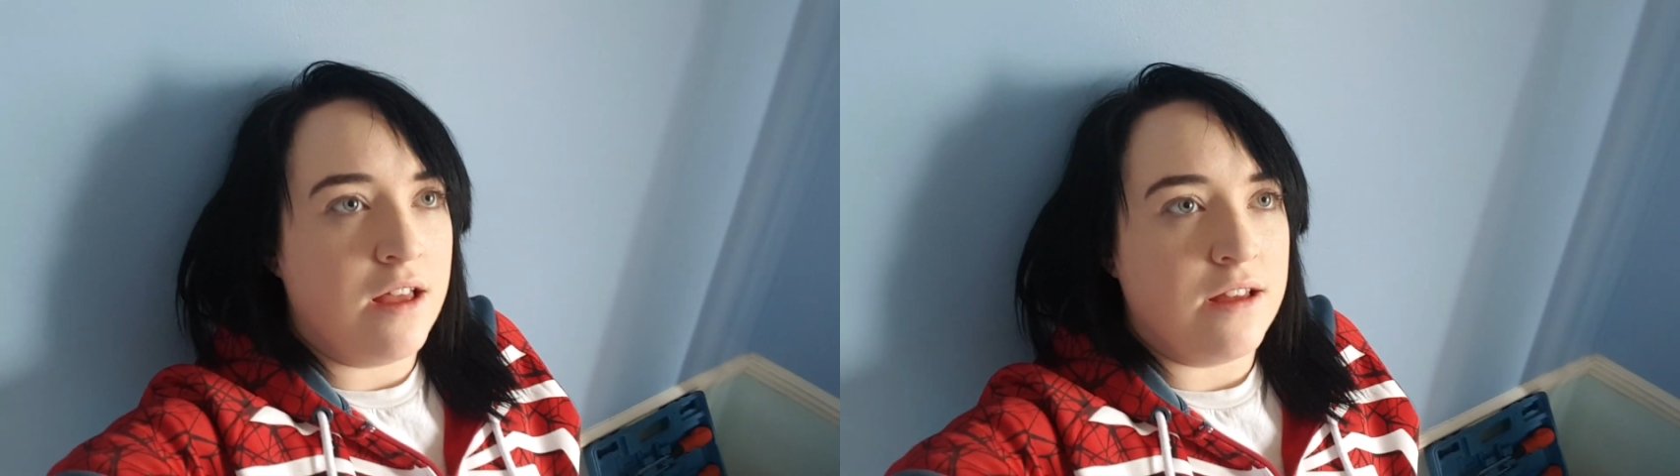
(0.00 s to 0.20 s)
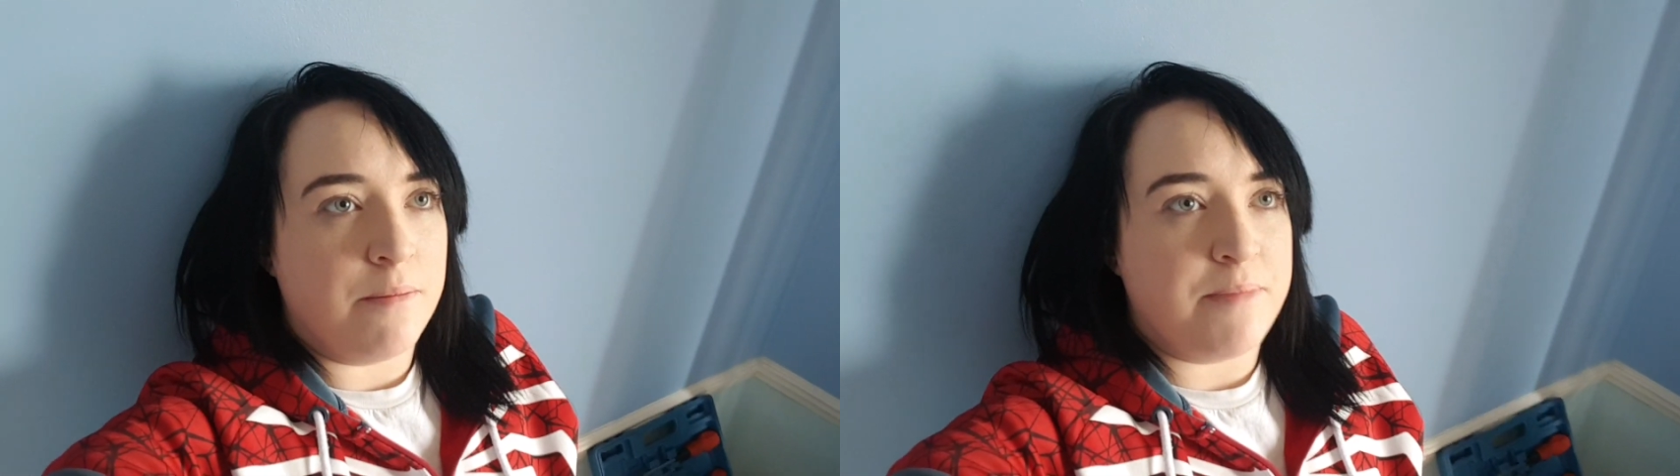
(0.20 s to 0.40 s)

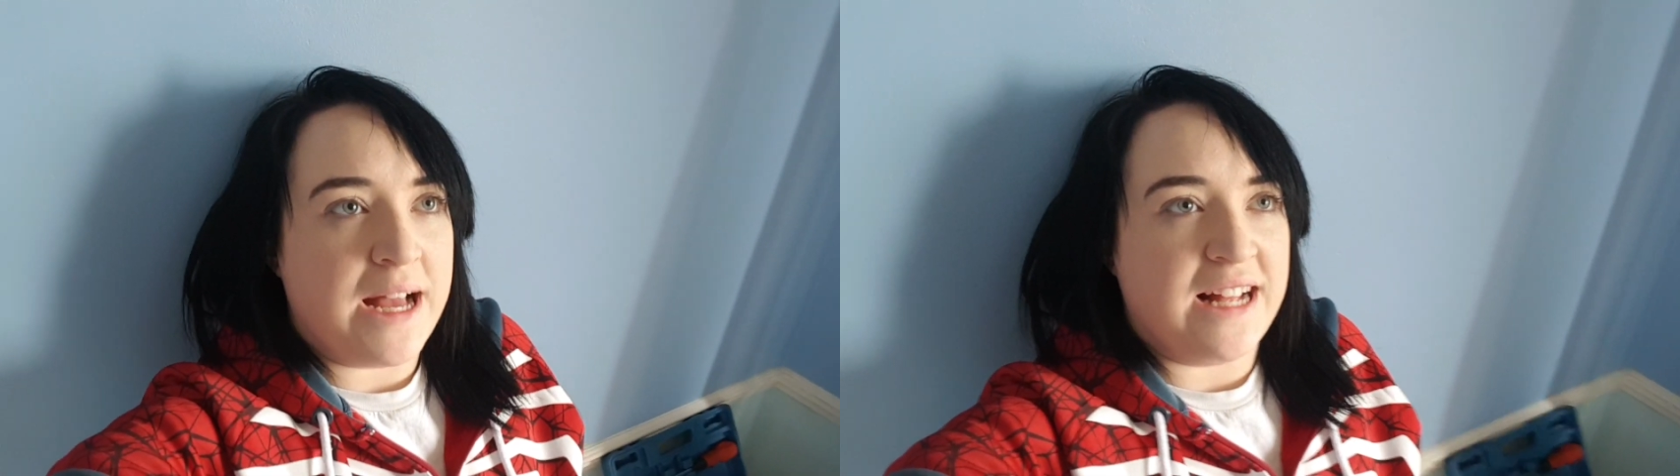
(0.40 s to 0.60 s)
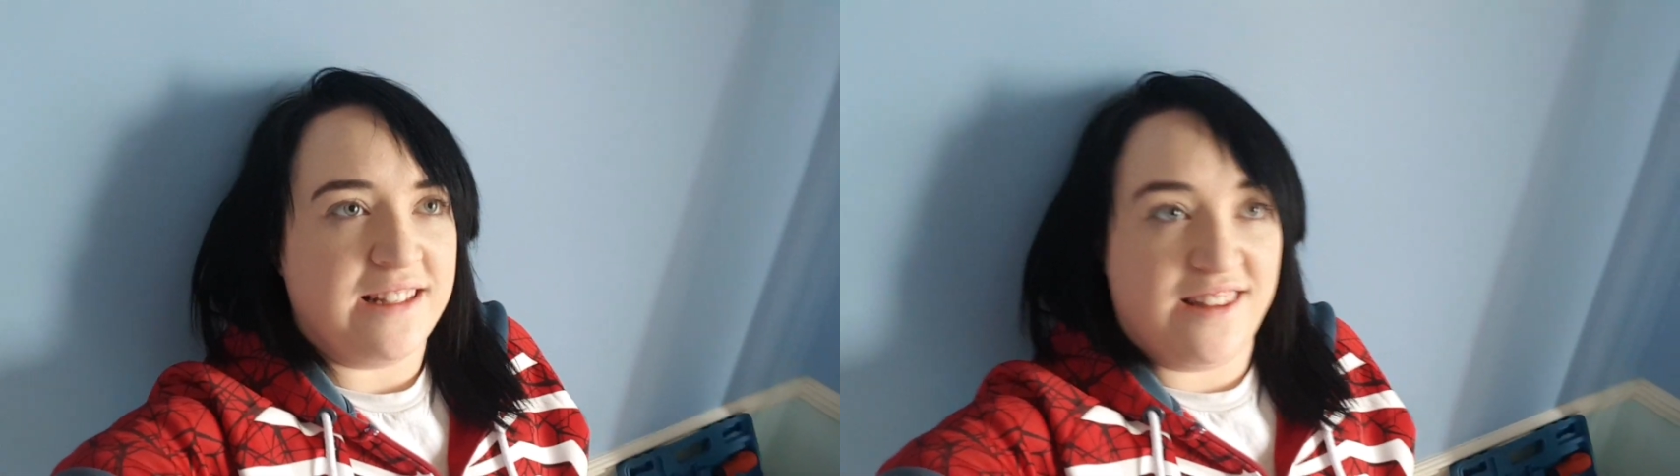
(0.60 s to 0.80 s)
a
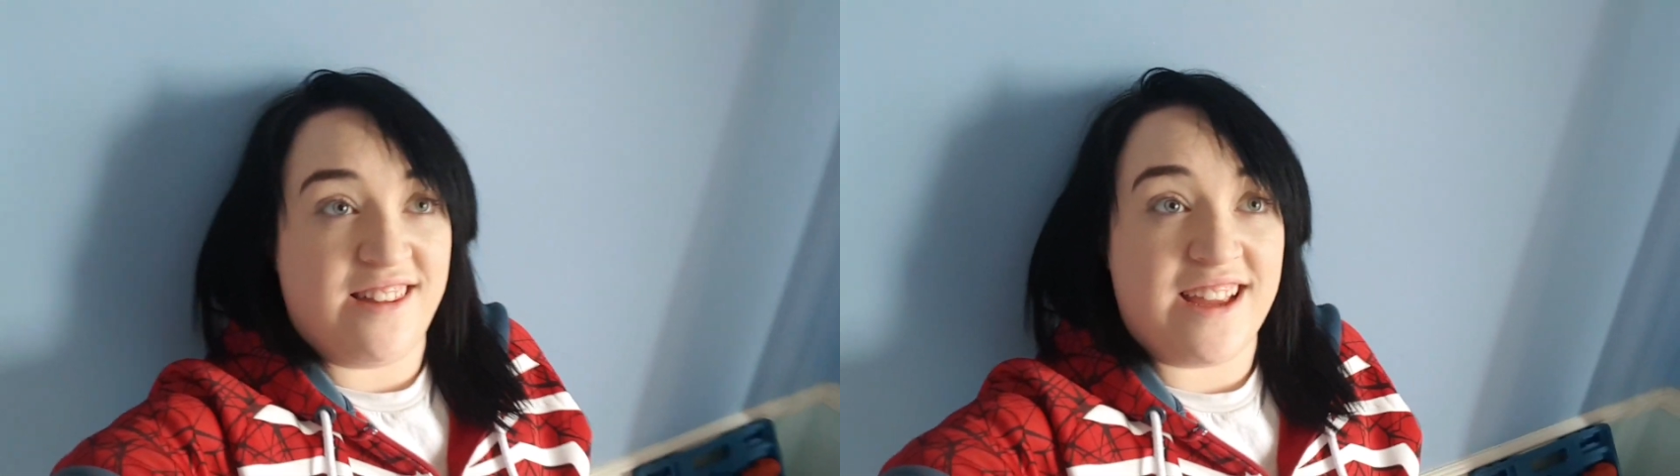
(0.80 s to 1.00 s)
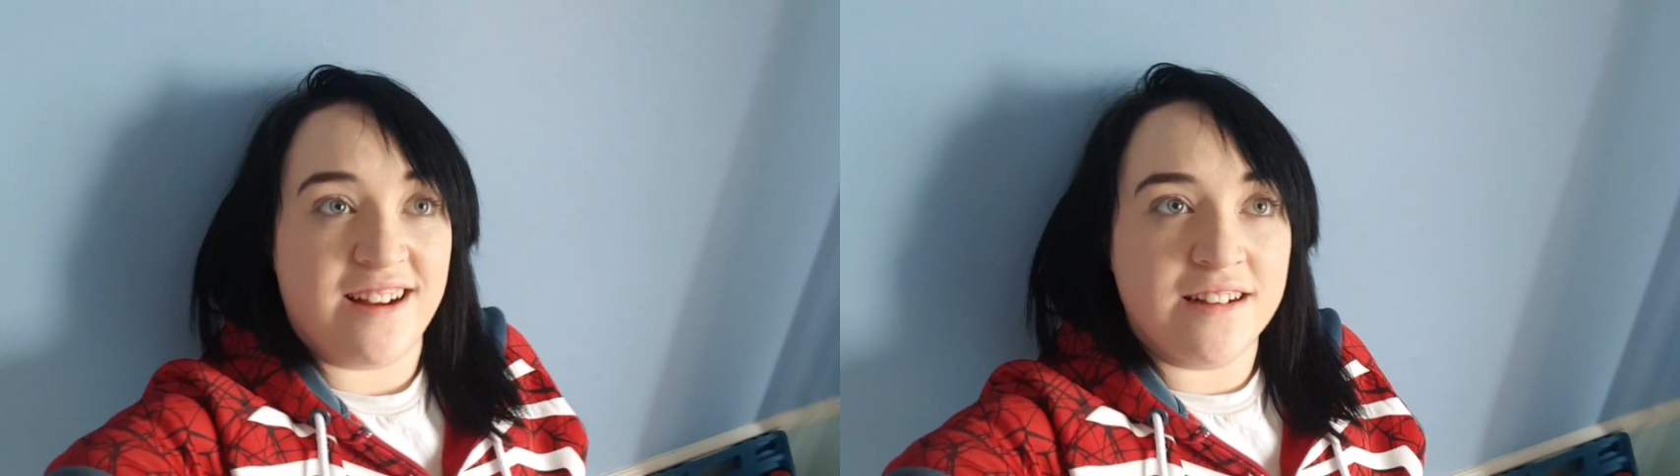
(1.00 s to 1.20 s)
bad
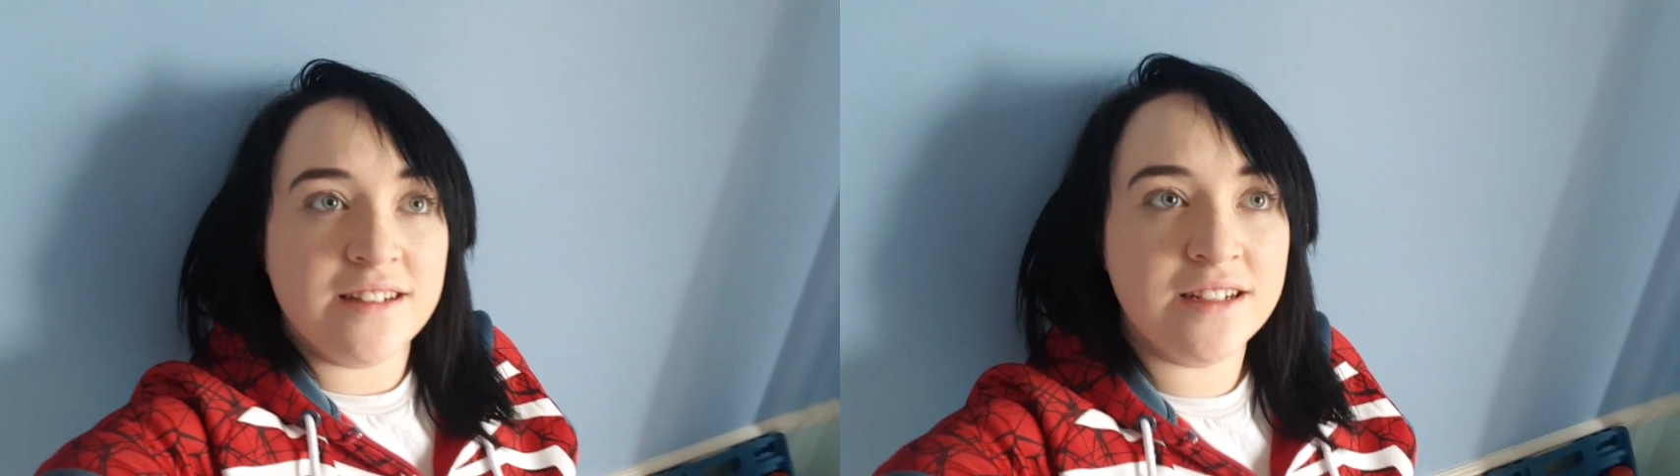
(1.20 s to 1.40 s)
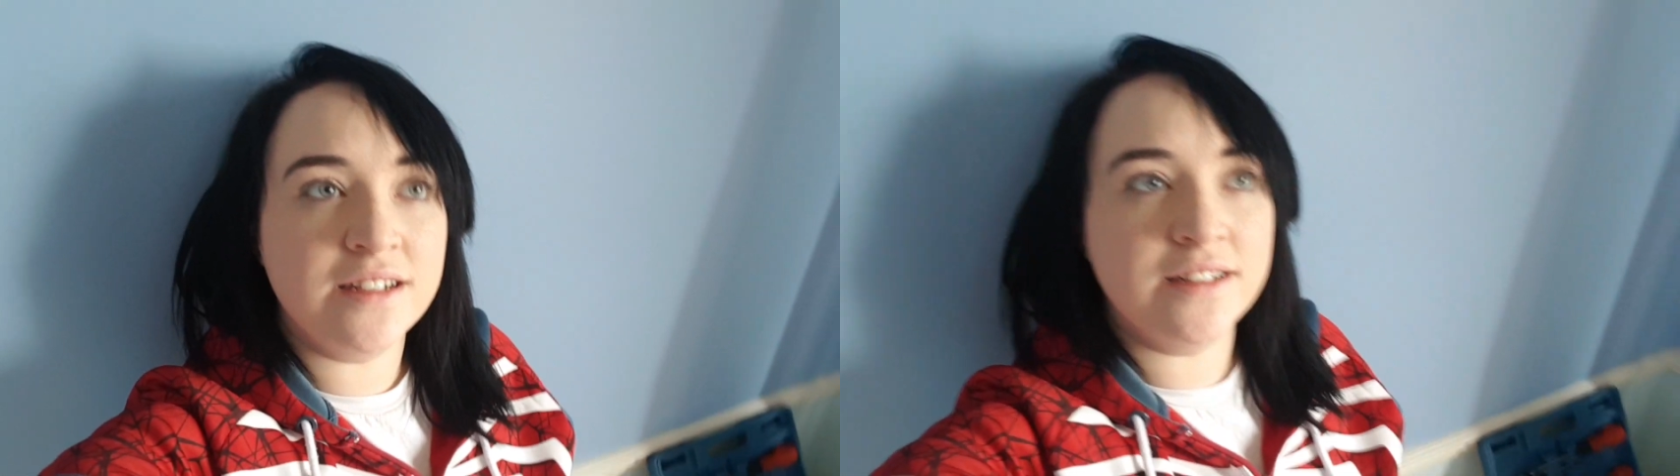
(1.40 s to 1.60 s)
thing
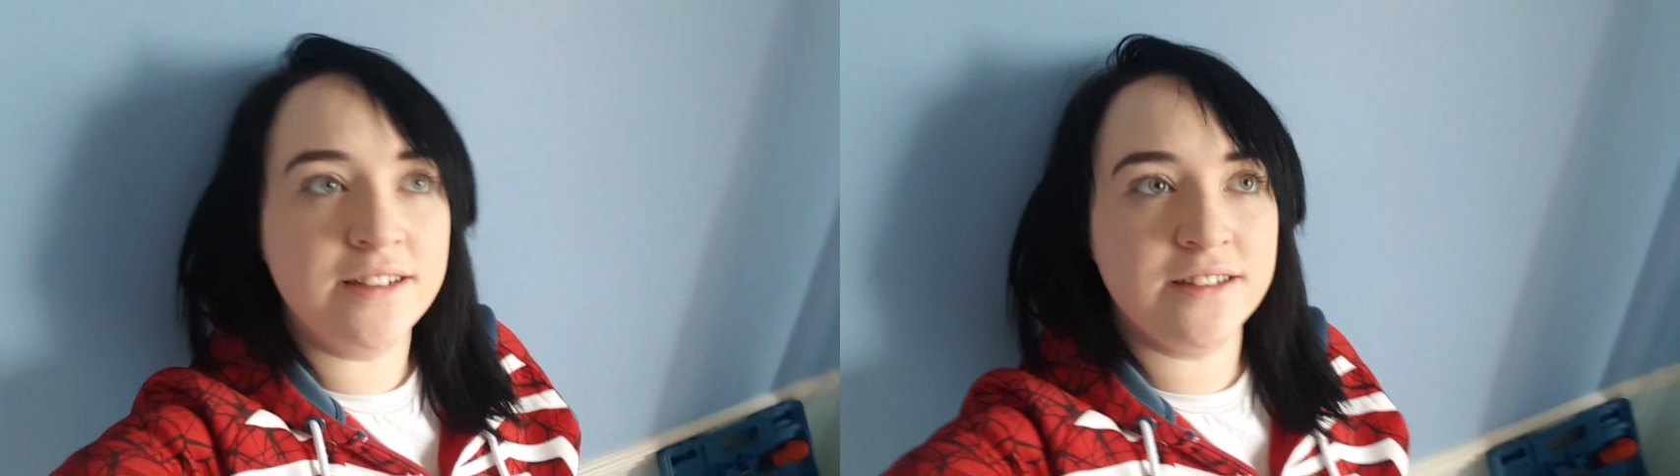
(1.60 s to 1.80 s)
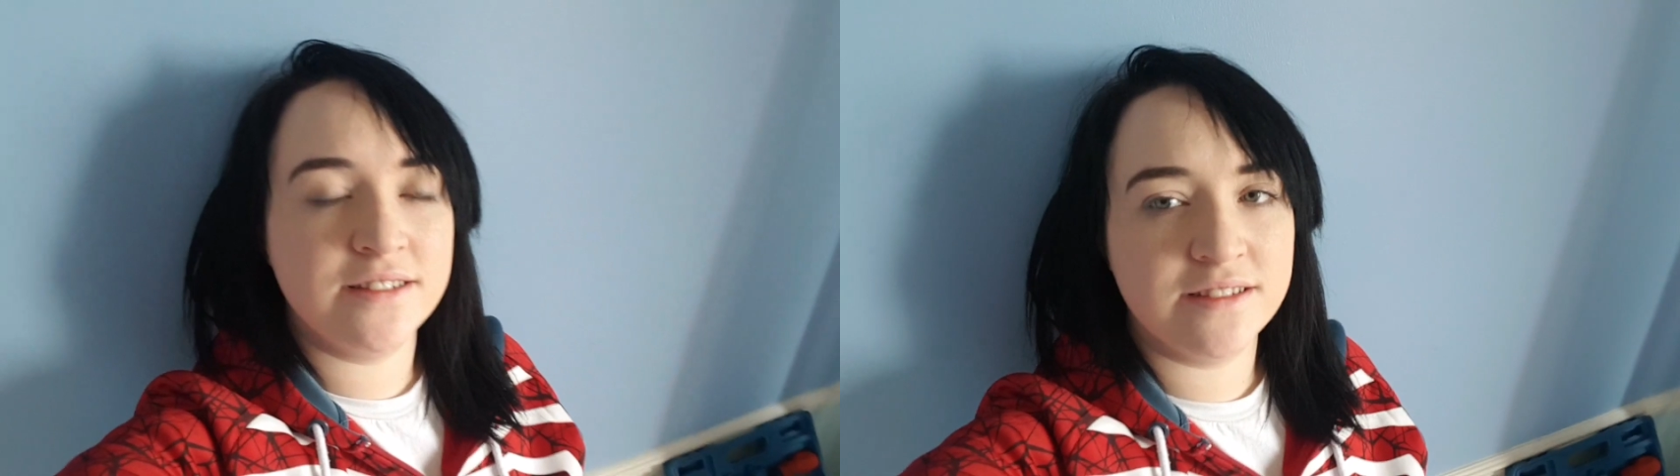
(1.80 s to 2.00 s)

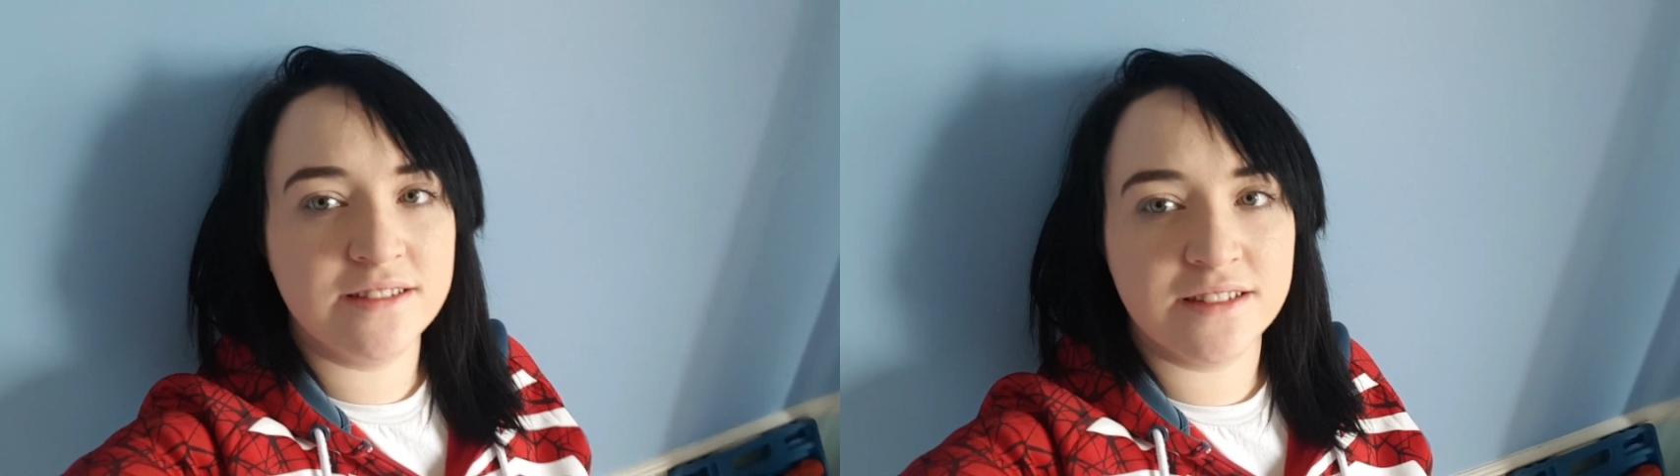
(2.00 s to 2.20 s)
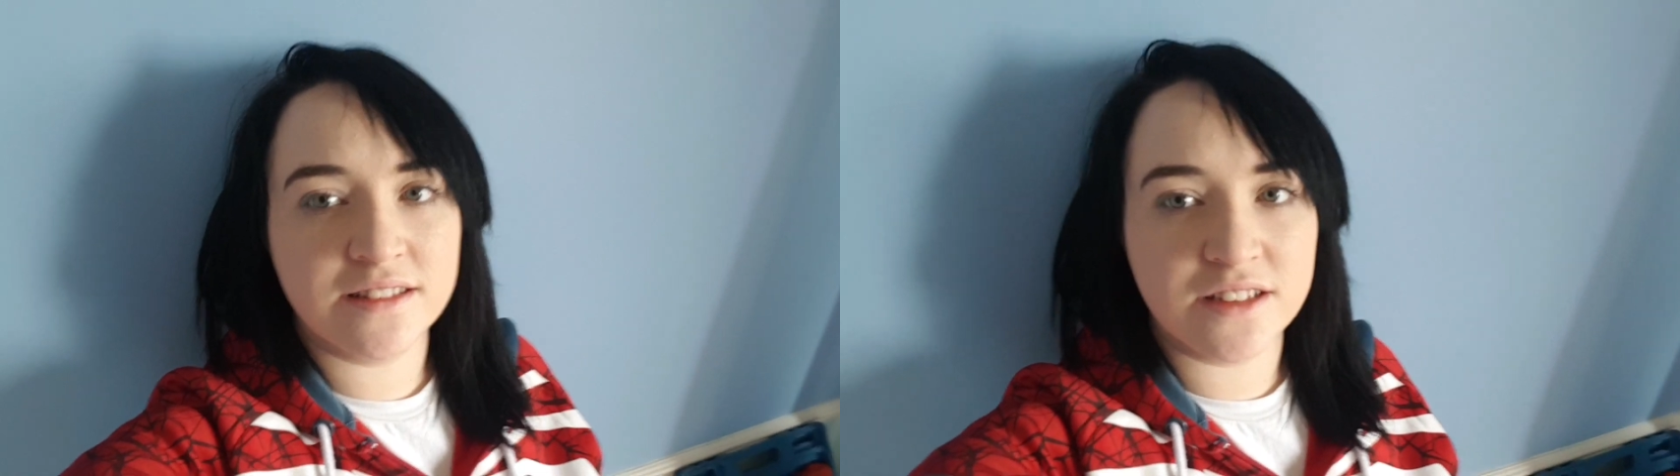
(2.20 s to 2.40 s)

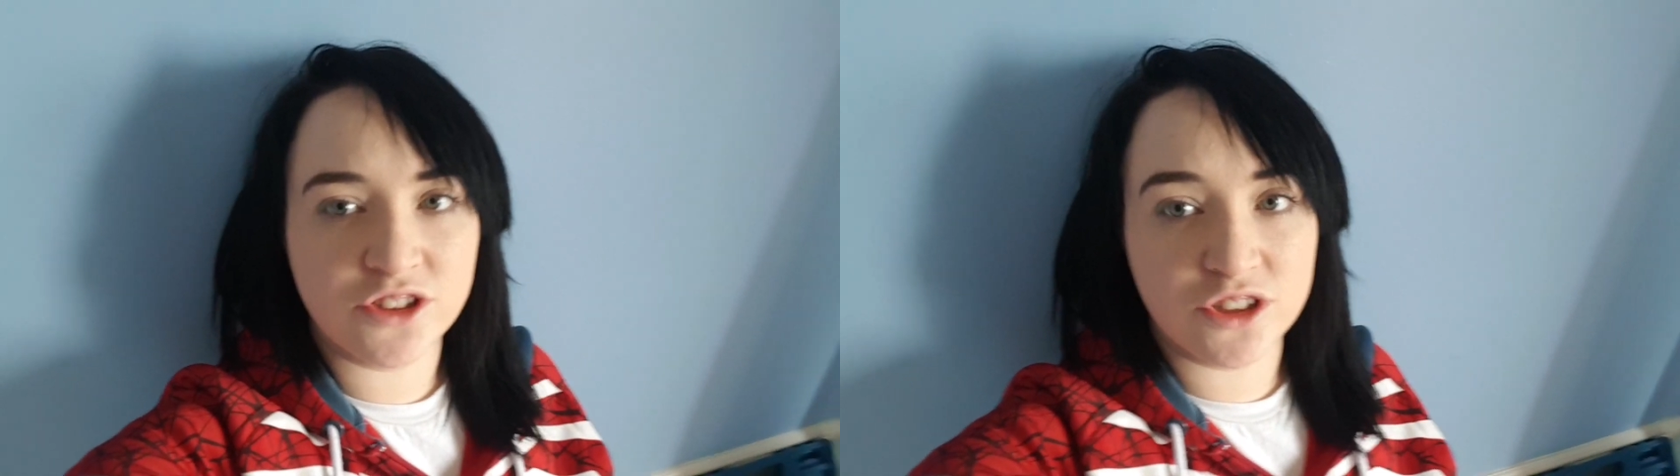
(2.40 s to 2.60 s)
that